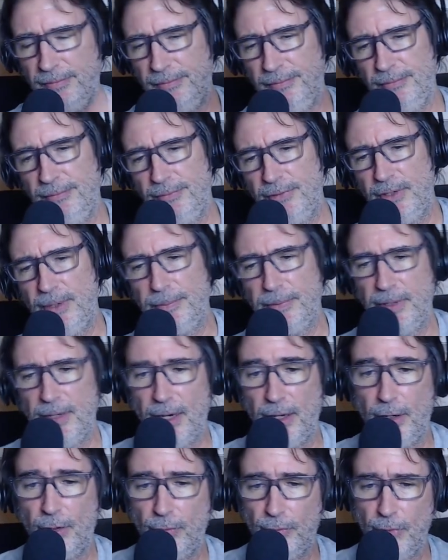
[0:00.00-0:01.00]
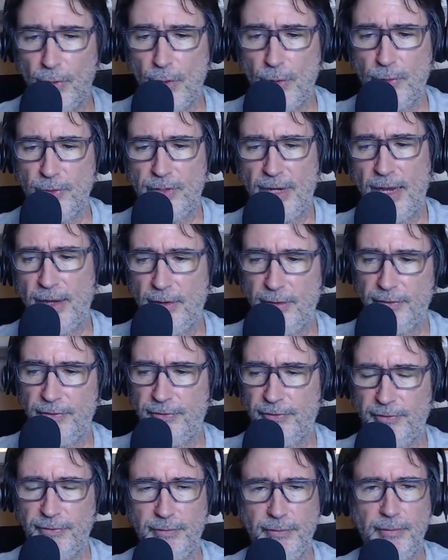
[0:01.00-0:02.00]
something that arose out
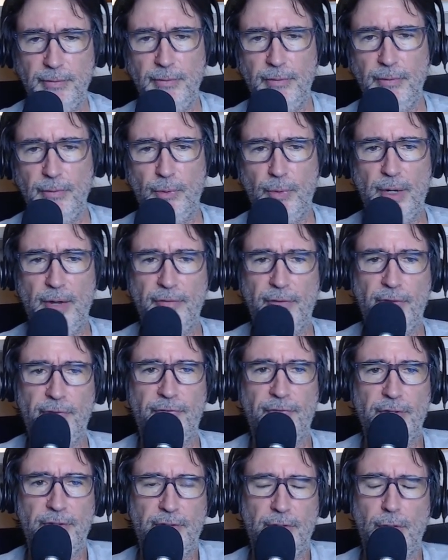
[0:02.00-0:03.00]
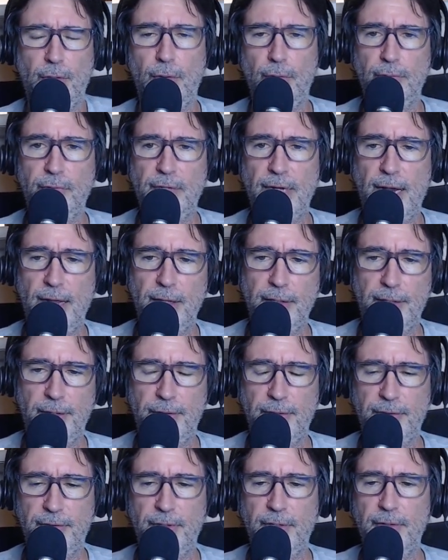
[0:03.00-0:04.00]
of whatever physical reality
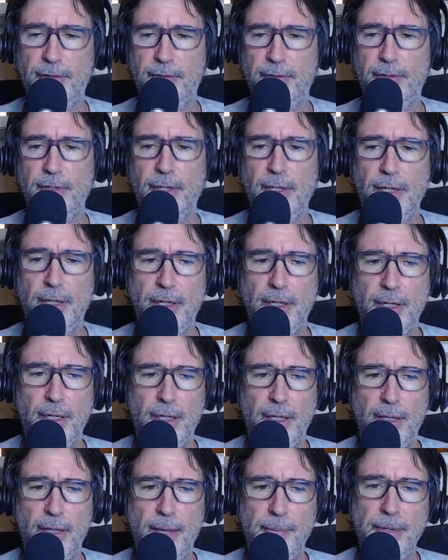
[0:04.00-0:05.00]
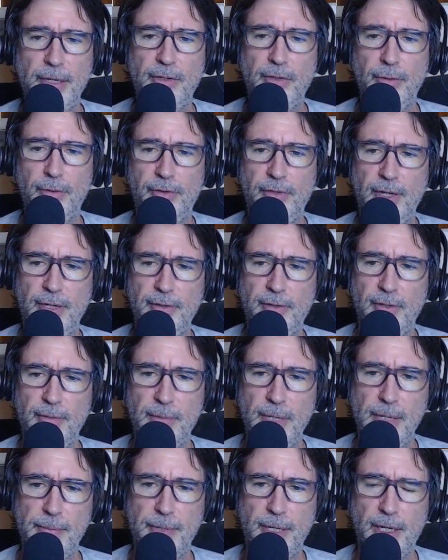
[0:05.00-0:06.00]
this is that makes no sense to
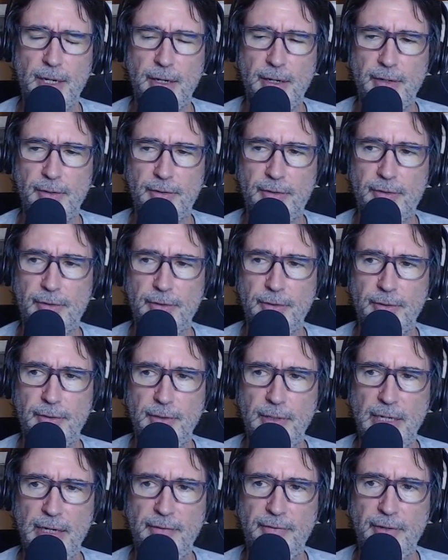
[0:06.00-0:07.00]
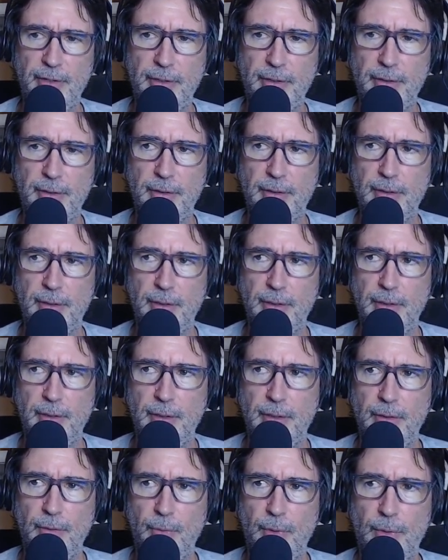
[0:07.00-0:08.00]
me because even
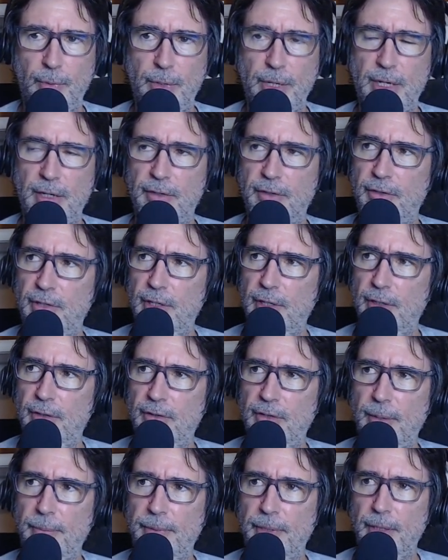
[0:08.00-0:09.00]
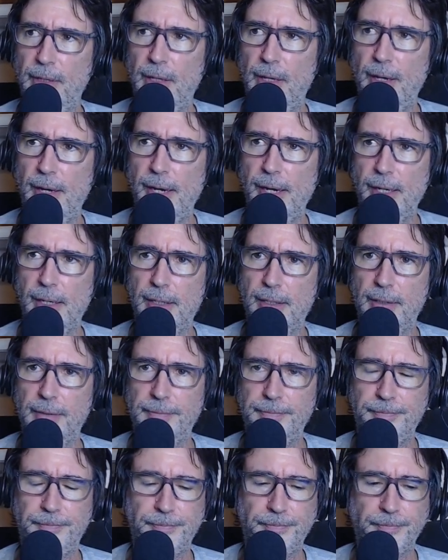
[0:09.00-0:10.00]
when we consider something like,
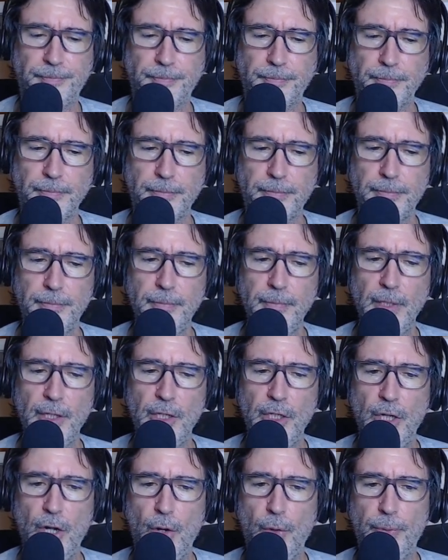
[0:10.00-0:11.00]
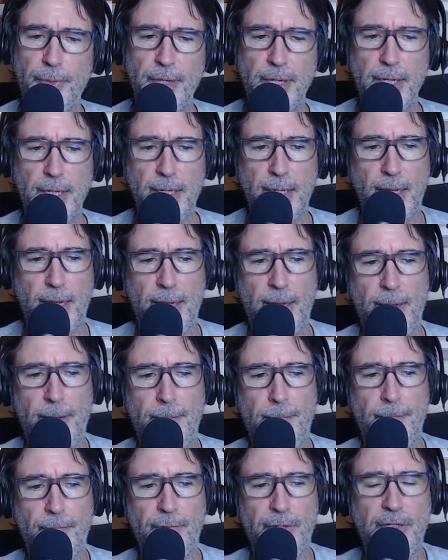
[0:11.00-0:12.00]
you know, the
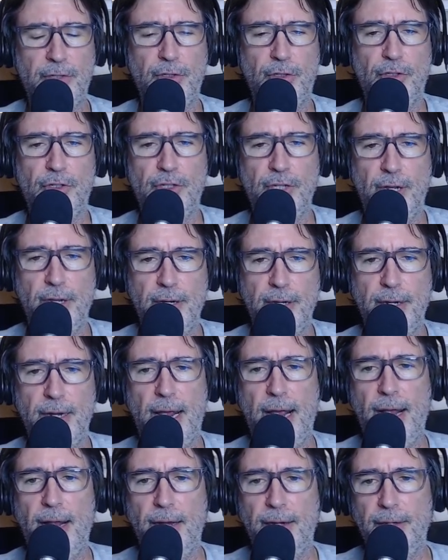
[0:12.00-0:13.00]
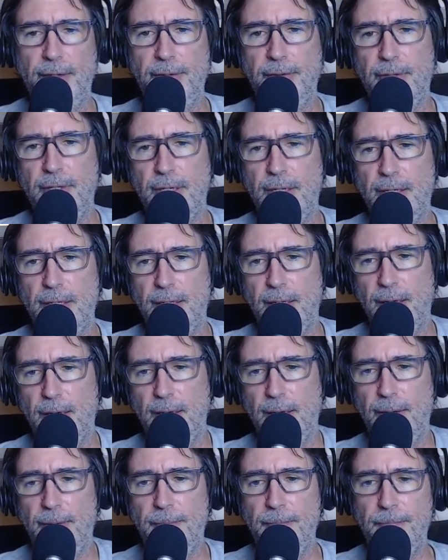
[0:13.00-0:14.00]
um, research done at the
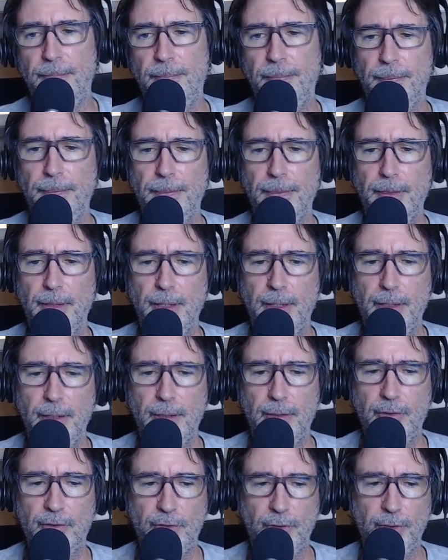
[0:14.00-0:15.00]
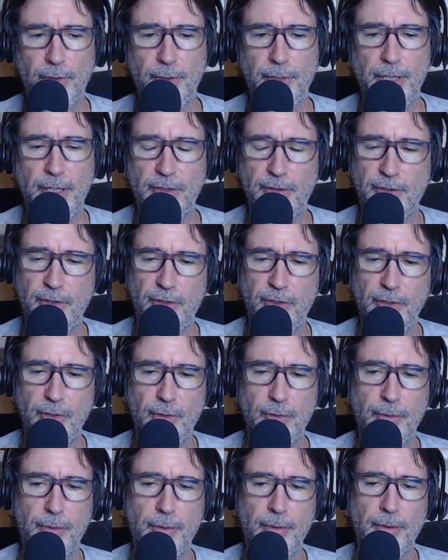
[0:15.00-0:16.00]
um, CERN Institute